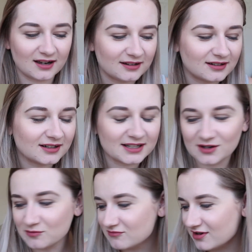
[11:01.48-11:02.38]
I
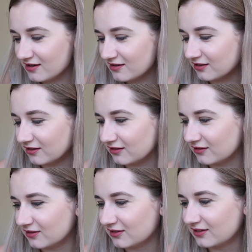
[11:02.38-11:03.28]
don't
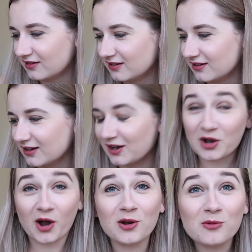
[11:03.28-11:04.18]
know. I
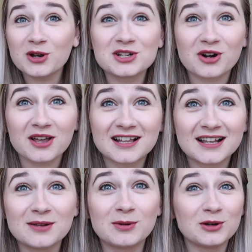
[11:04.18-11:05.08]
kind of want to try the
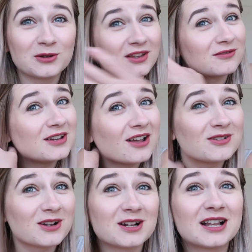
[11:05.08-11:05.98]
clear blue because I've never
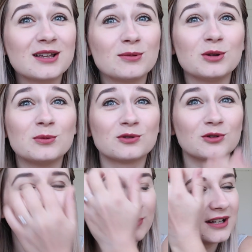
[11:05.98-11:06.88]
done a clear blue
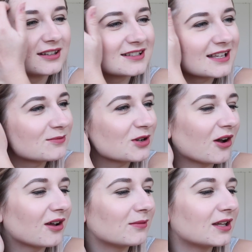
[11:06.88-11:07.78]
before, but at the same
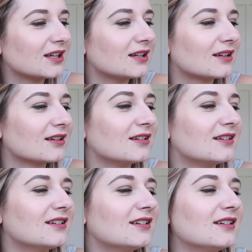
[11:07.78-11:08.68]
time, like,
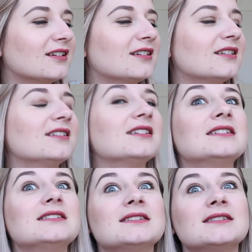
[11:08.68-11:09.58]

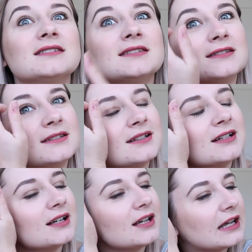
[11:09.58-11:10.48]

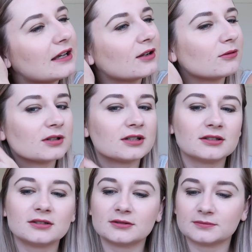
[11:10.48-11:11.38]
I don't
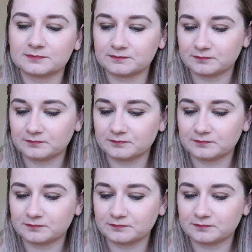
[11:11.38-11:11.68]
know.